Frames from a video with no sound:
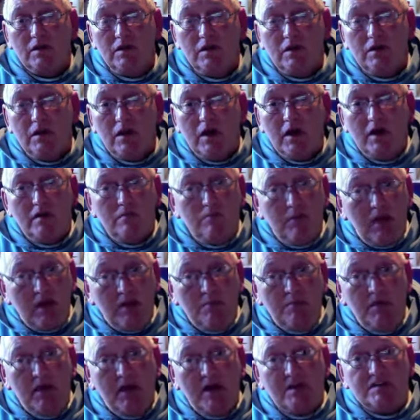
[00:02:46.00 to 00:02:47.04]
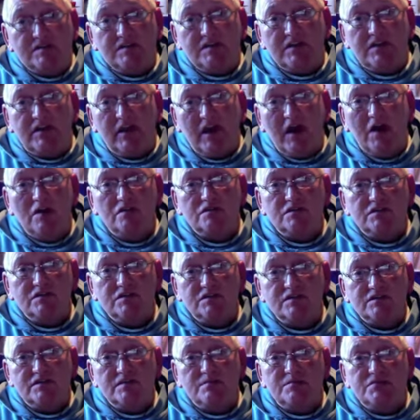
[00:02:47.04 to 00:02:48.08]
and maybe has encountered
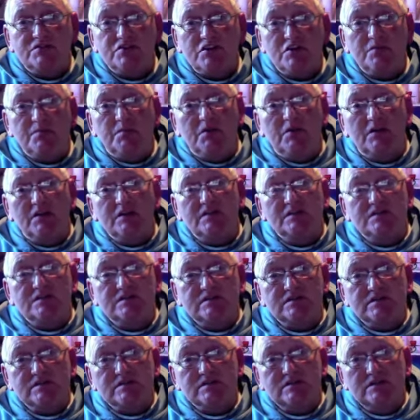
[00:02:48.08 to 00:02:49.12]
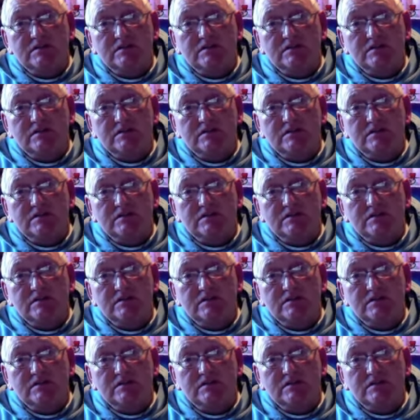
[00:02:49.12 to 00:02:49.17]
some turbulence